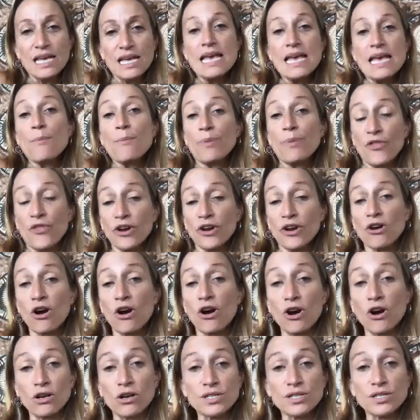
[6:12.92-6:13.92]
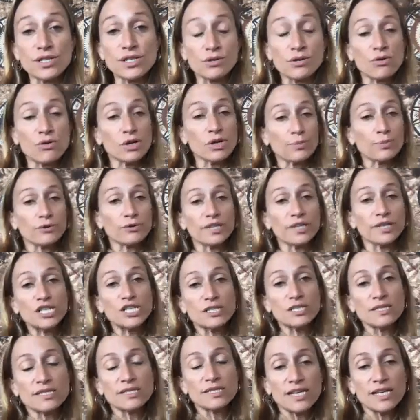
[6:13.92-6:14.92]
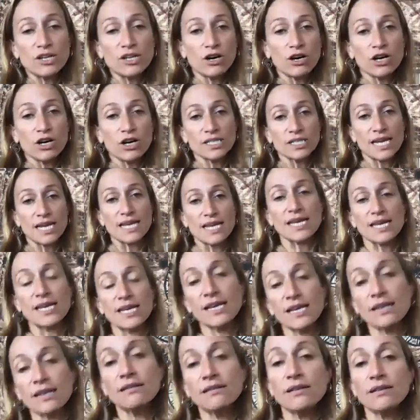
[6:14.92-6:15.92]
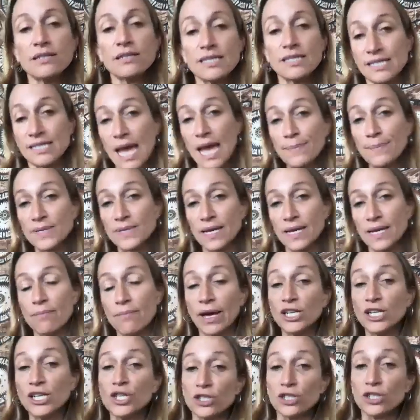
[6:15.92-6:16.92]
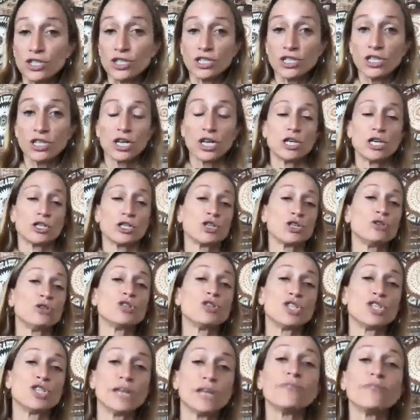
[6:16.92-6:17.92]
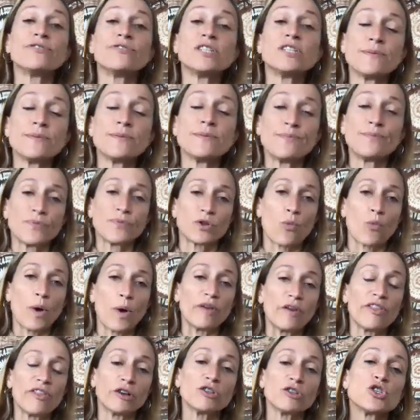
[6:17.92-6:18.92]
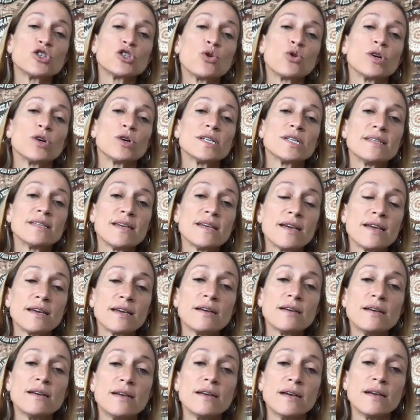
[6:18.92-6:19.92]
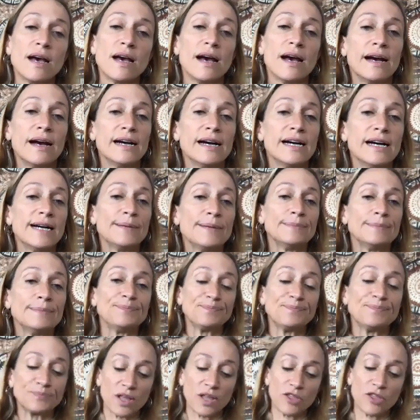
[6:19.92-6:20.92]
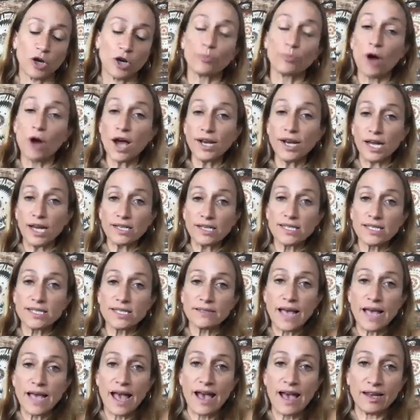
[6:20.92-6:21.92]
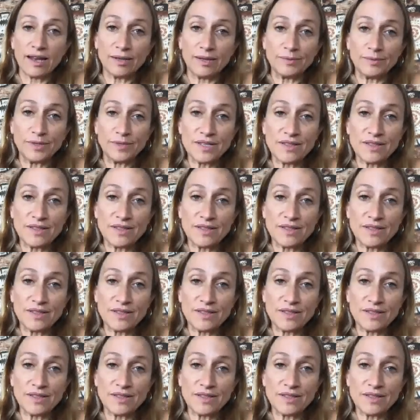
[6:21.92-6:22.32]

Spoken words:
but there are also corporations that are taking steps and measures to shift where they're sourcing their products. And,